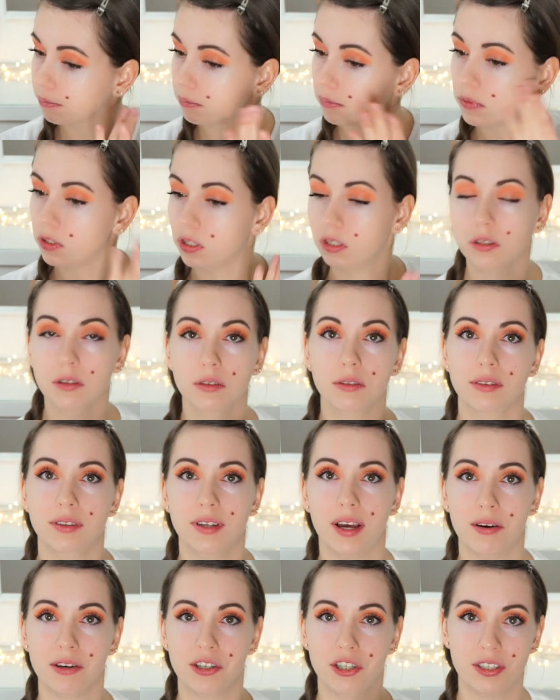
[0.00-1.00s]
So
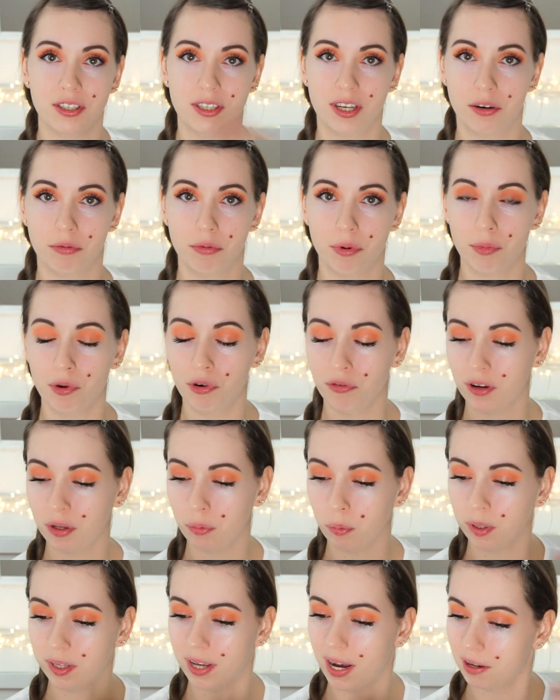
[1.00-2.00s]
now I just can remove it
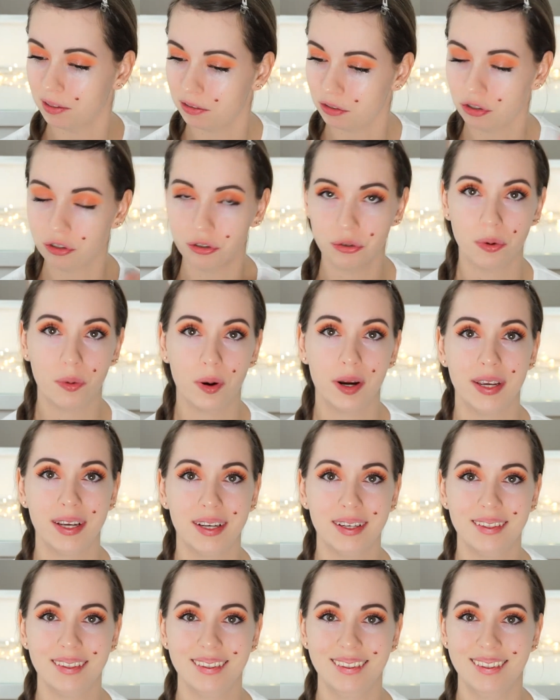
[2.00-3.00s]
without
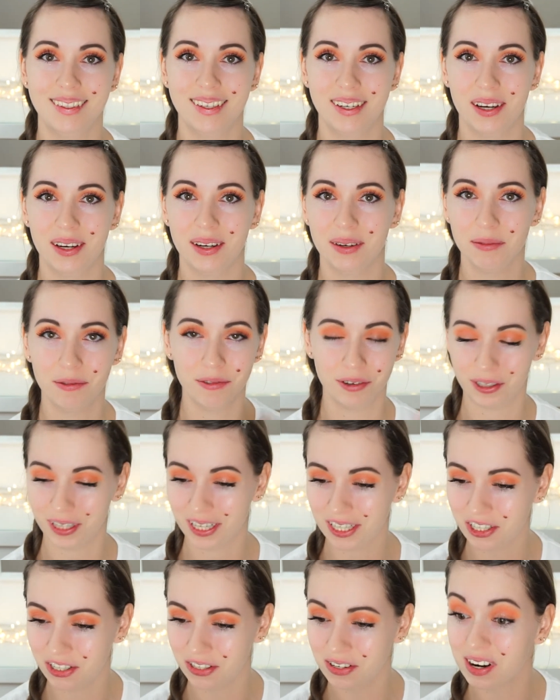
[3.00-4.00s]
destroying the
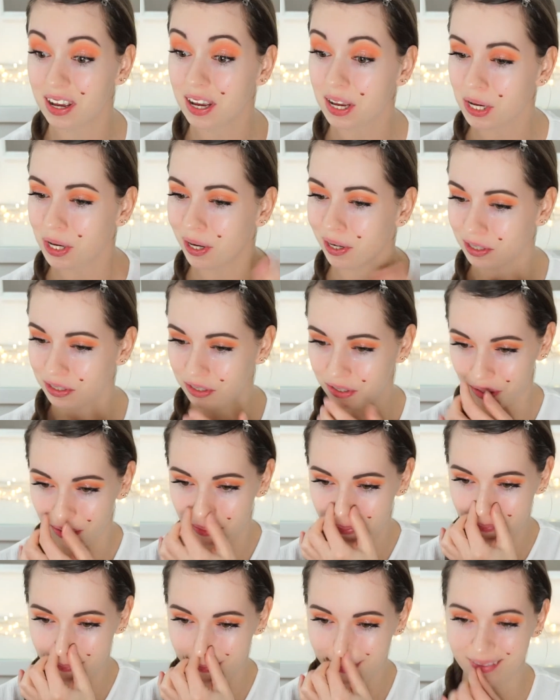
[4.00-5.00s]
foundation.
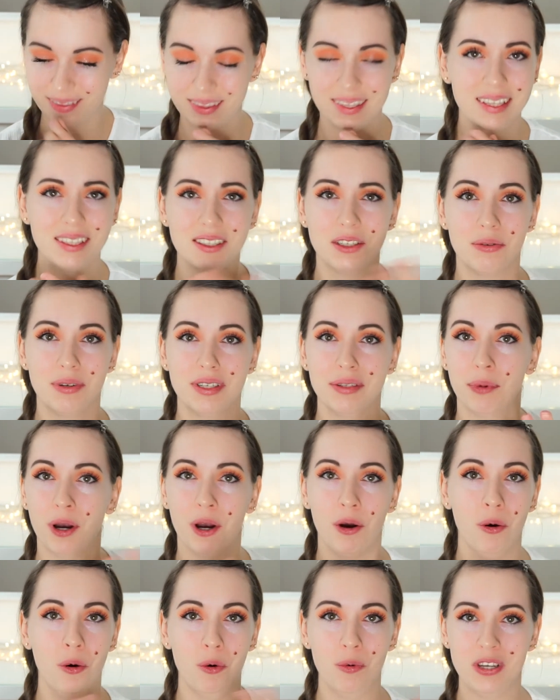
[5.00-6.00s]
So that's the reason why I
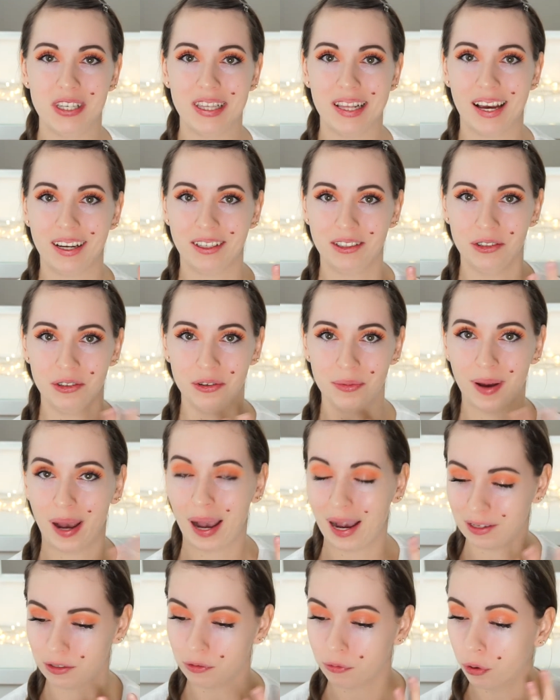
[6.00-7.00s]
always like to do my
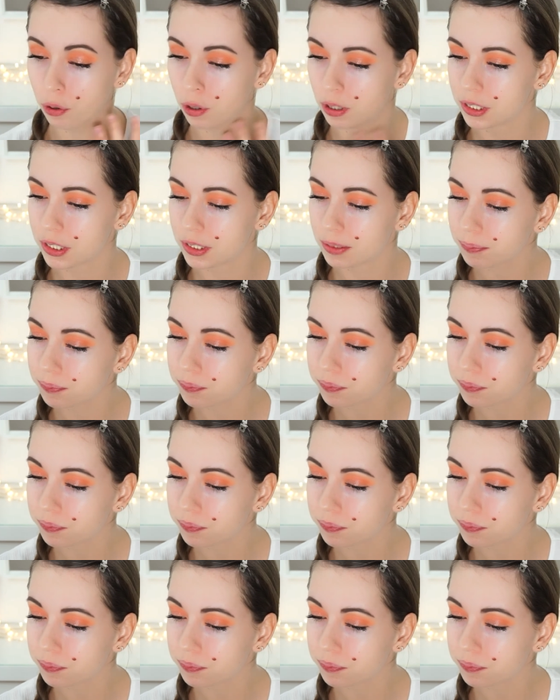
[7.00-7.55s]
eyes first.